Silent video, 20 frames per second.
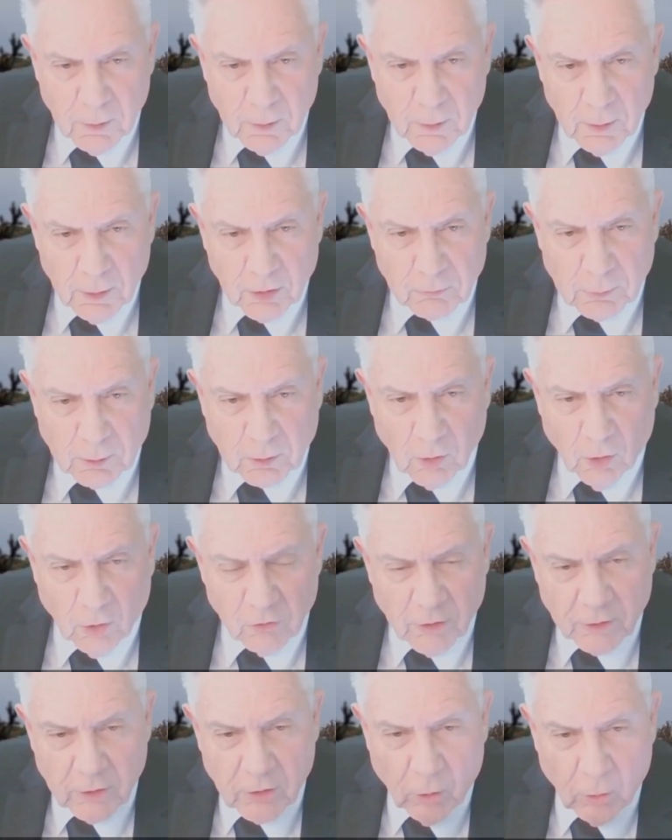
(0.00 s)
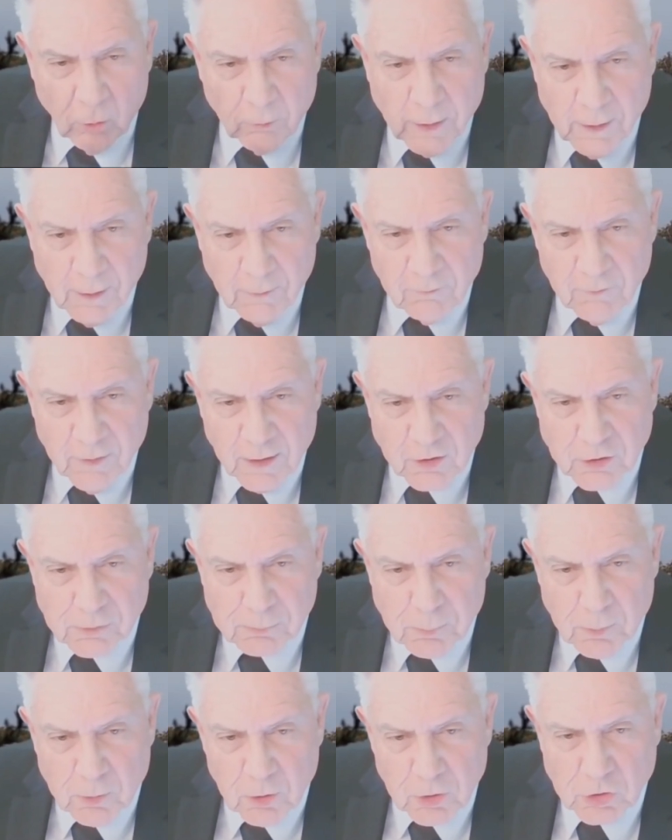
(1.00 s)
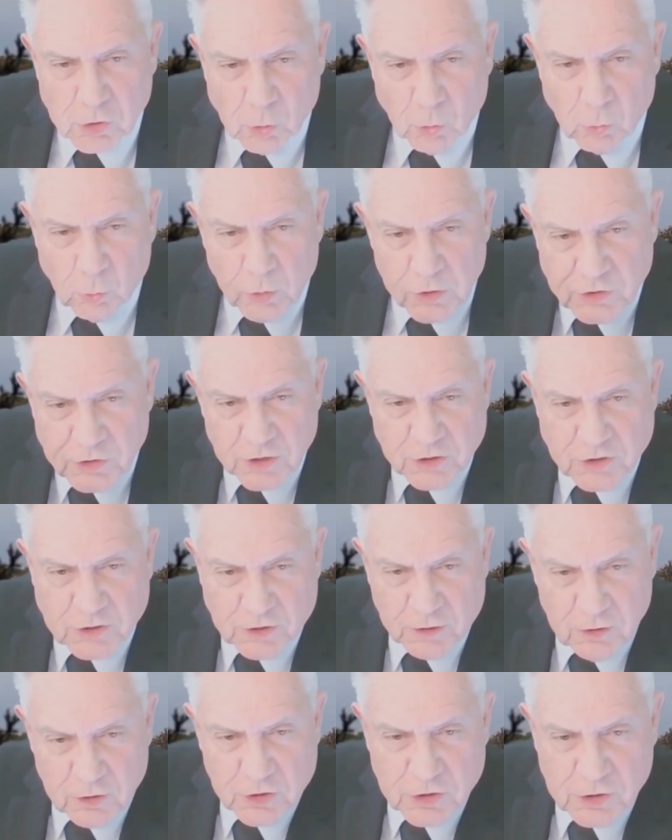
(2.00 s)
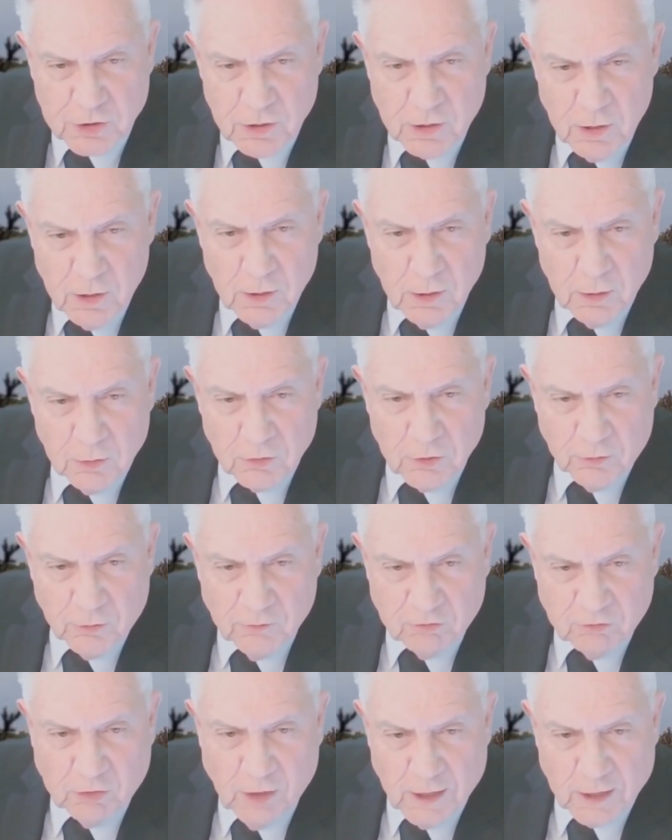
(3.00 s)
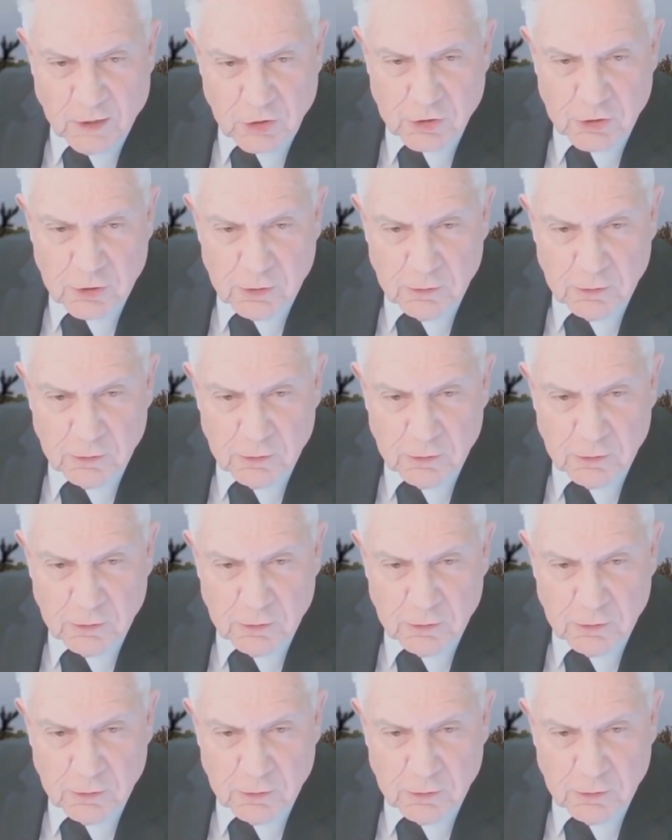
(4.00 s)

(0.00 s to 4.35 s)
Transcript: is because they don't have that spiritual resistance to the flesh.